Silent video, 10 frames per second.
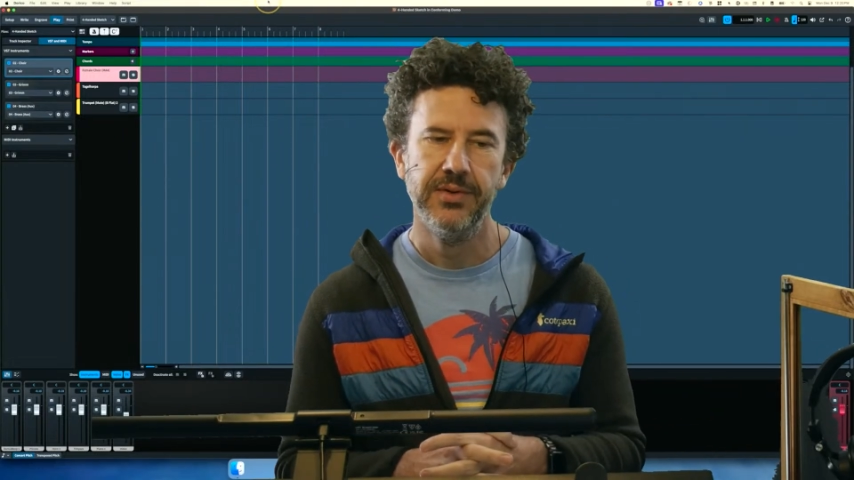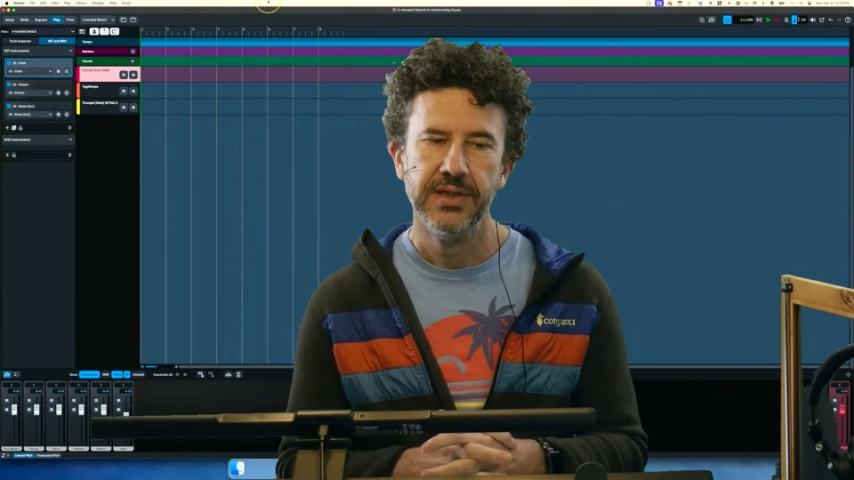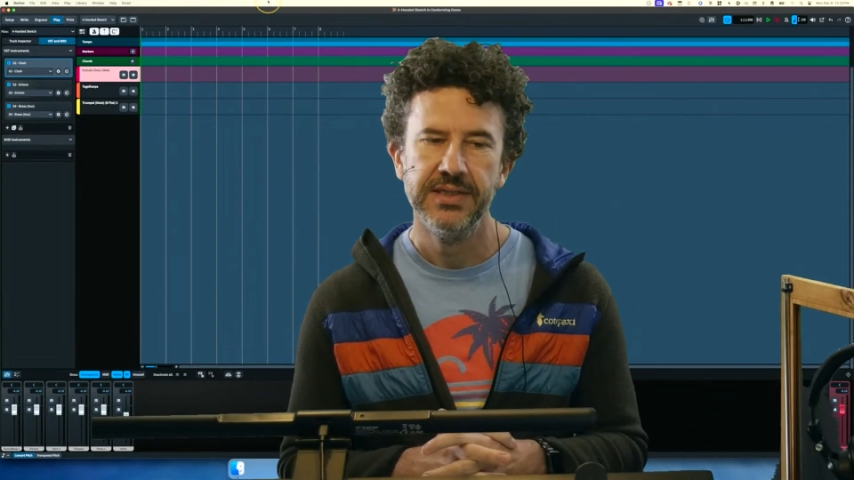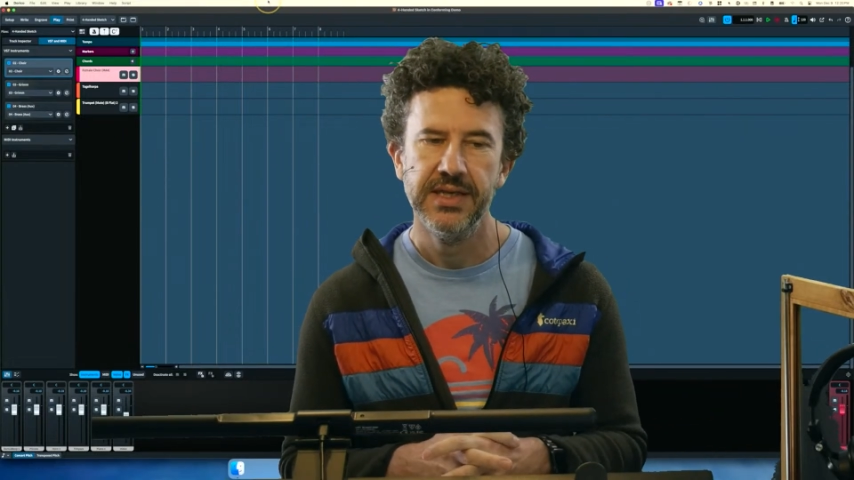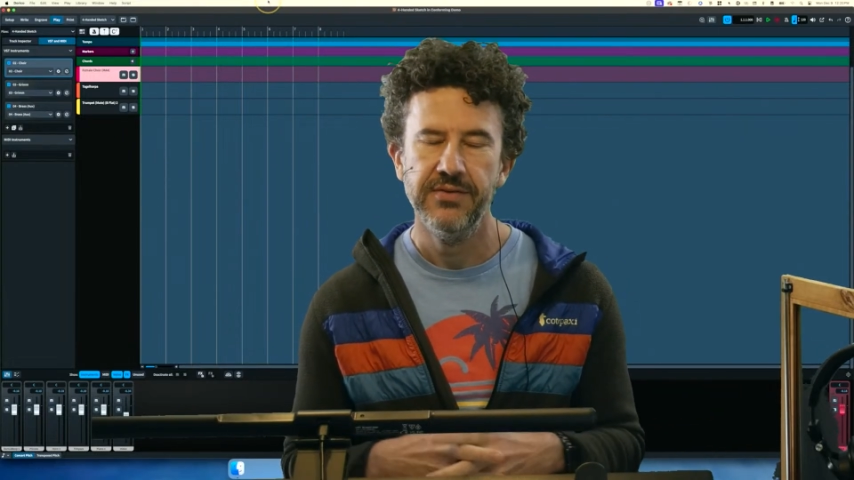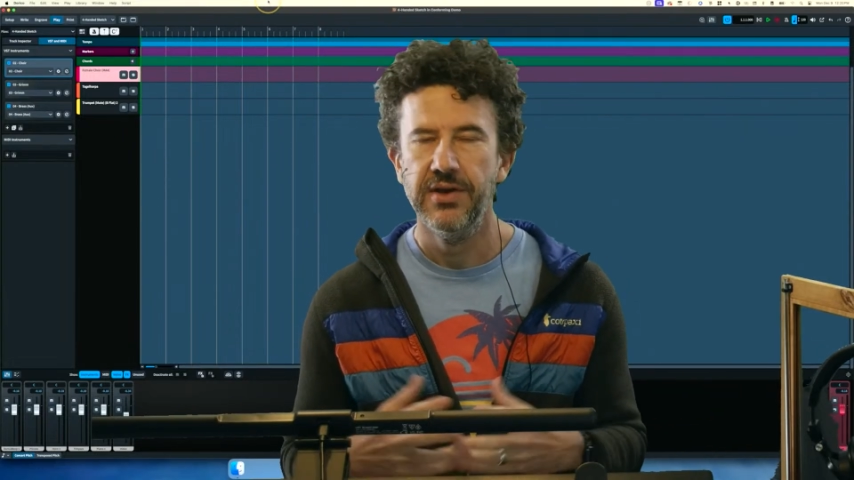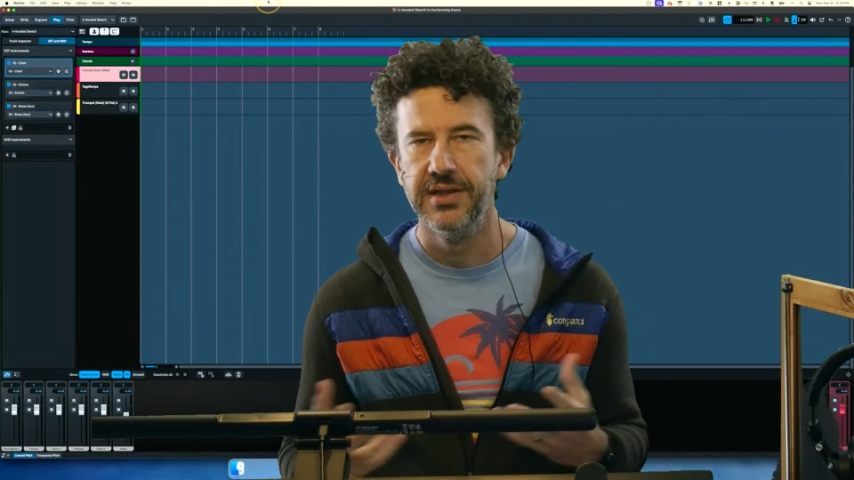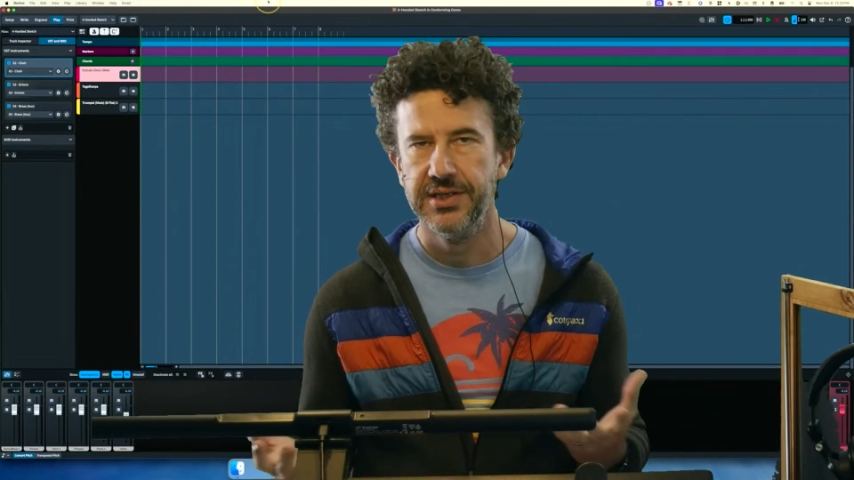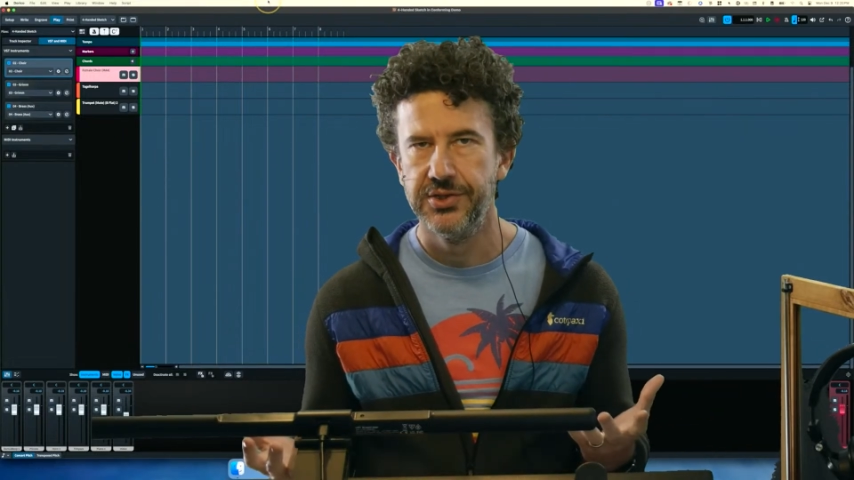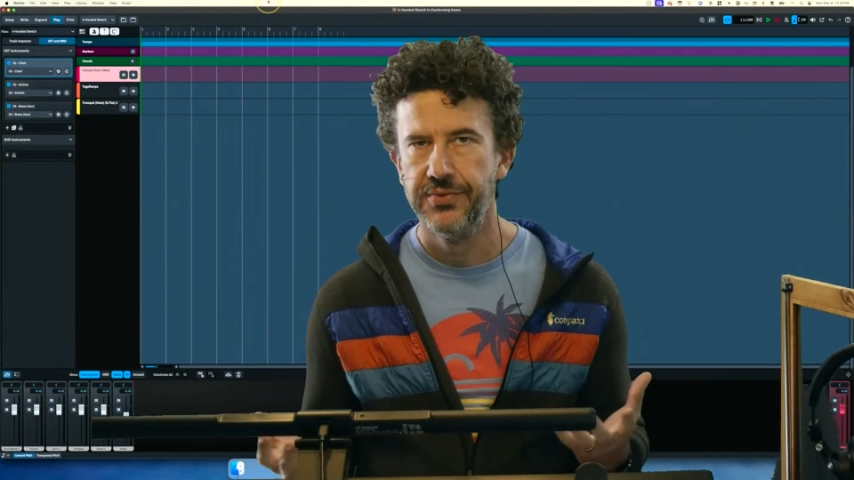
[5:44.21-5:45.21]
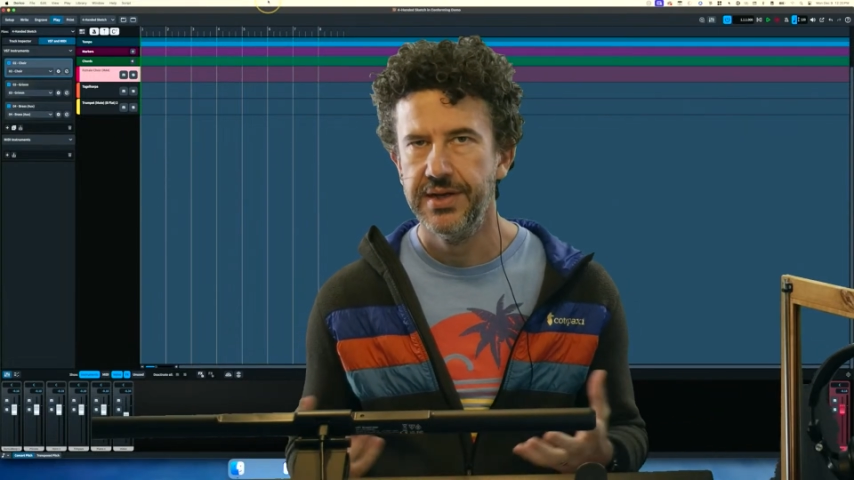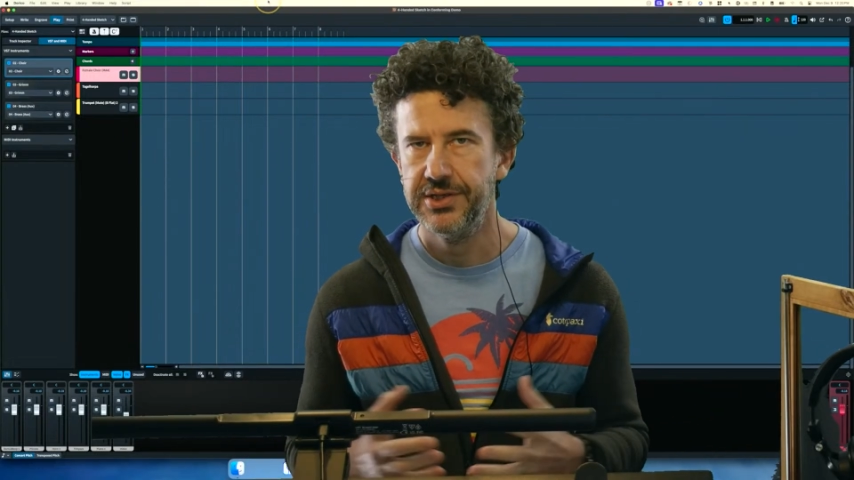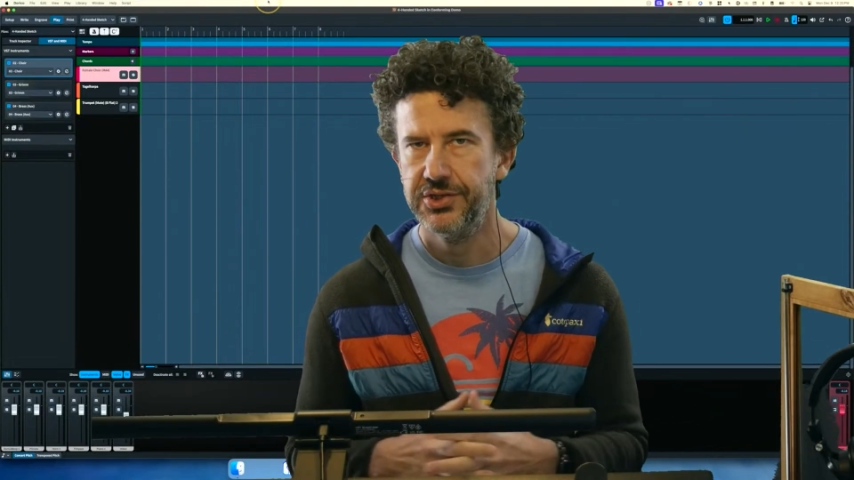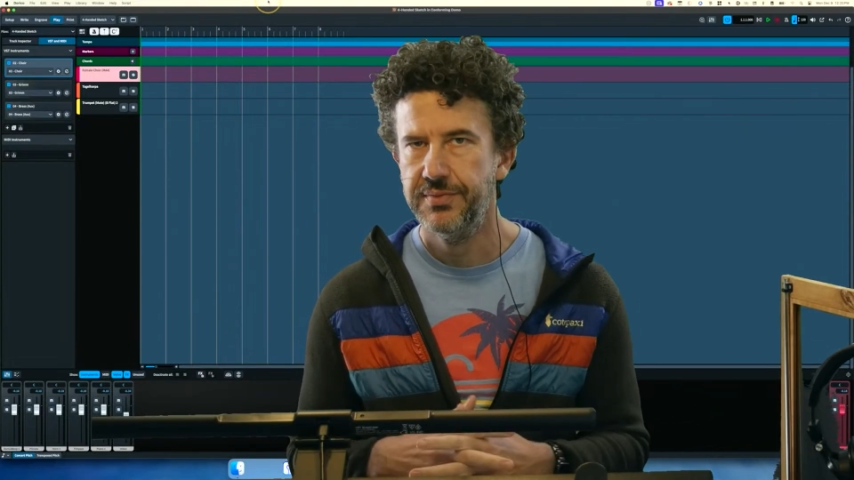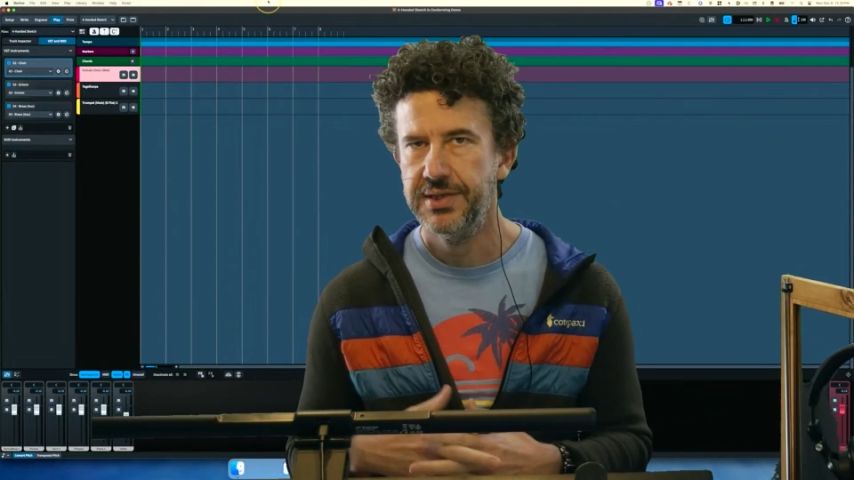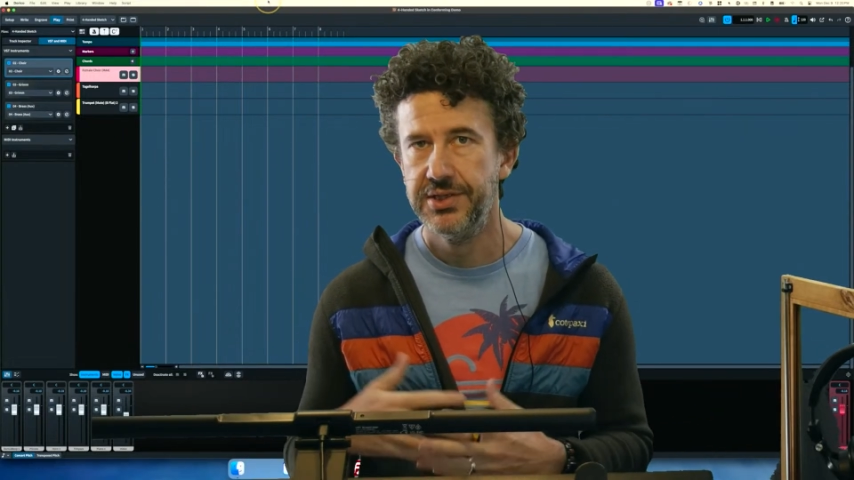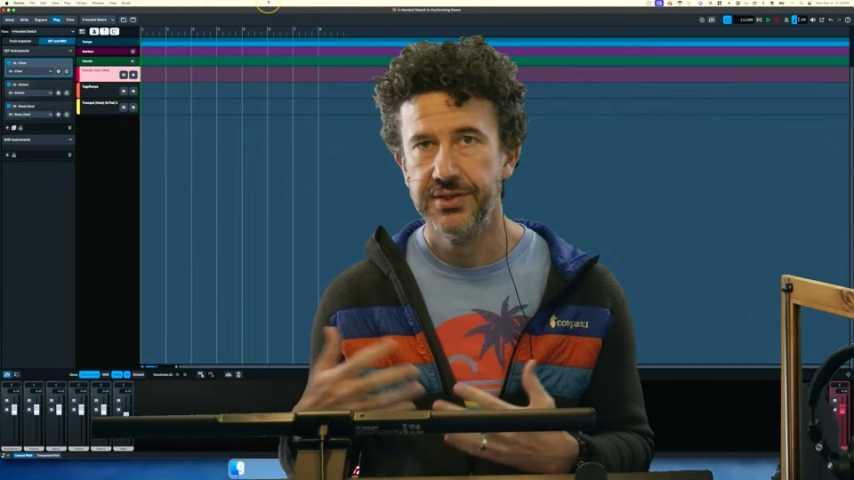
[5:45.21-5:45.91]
Let's say you've got these three instruments.